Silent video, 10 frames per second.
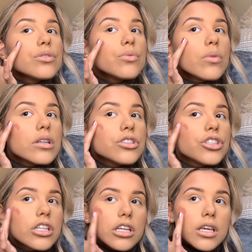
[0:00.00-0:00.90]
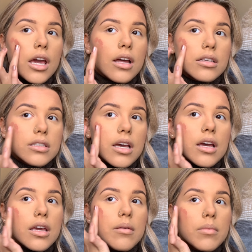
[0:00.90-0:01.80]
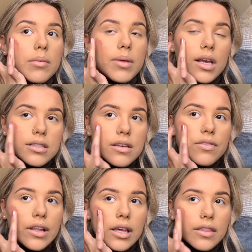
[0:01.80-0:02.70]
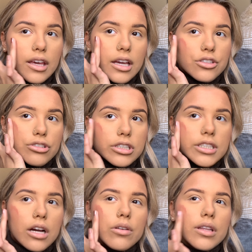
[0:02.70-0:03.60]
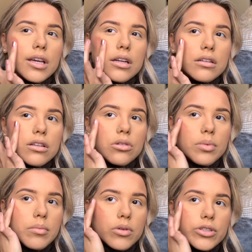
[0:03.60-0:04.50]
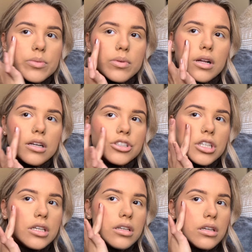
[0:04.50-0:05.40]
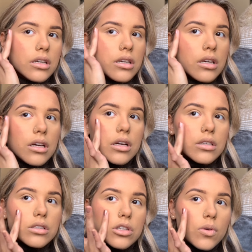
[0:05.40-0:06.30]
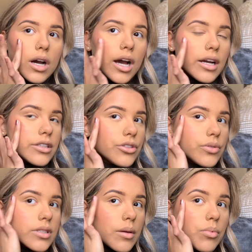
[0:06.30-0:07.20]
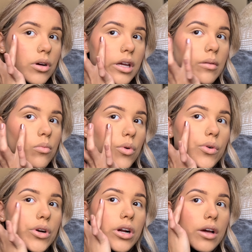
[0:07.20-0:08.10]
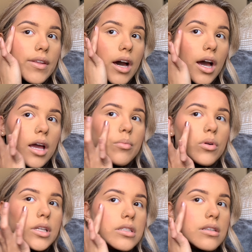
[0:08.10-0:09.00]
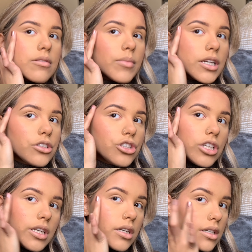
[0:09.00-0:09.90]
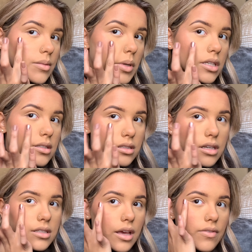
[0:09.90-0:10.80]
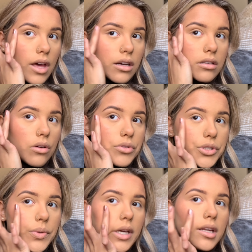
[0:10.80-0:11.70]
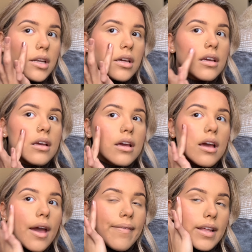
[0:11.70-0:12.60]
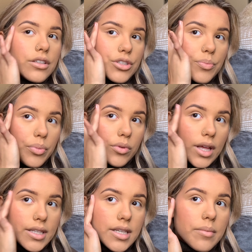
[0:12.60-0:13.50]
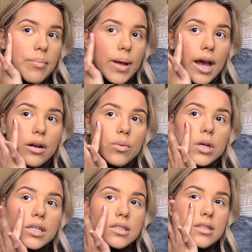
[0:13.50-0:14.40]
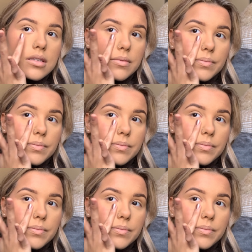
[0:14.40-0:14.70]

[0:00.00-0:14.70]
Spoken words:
one cheek at a time because I feel like they can dry down and then get a little bit more splotchy. So what I do is I put it more on the high points of my cheeks because it does have that glow to it, and then just blend it backwards.